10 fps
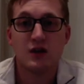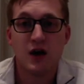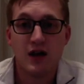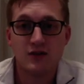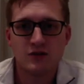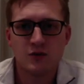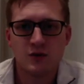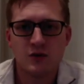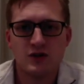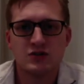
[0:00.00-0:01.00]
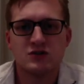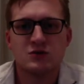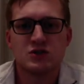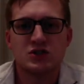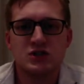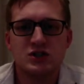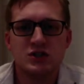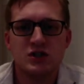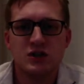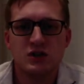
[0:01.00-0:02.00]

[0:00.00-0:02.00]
Asking those open-ended questions where she